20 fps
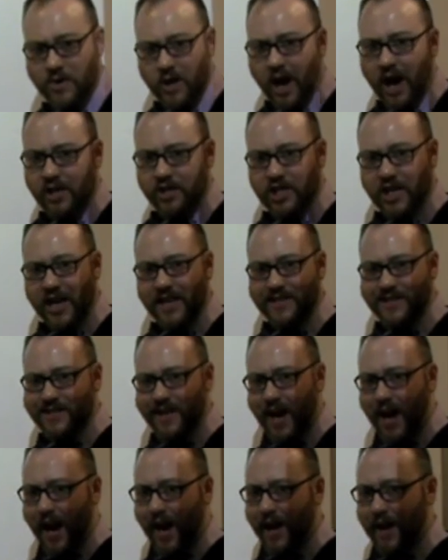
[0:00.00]
Conjugate
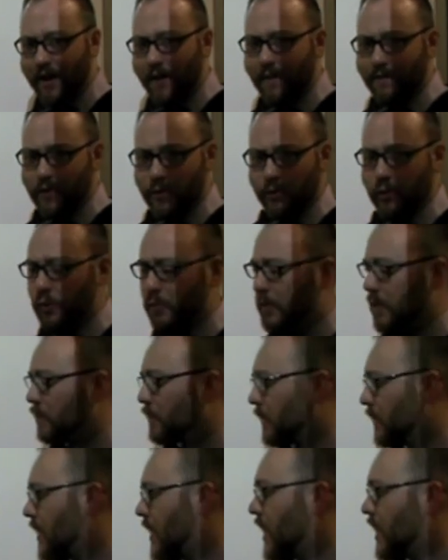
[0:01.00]
sei for two
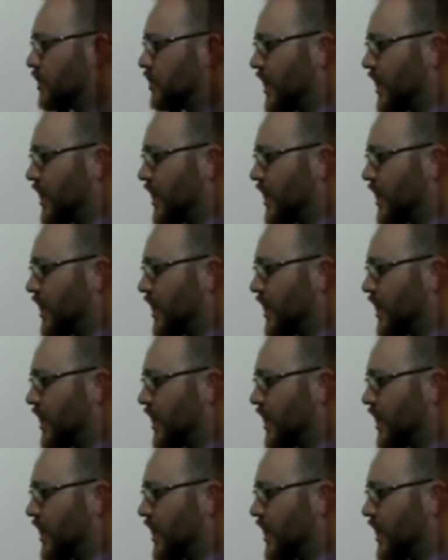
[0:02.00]
people.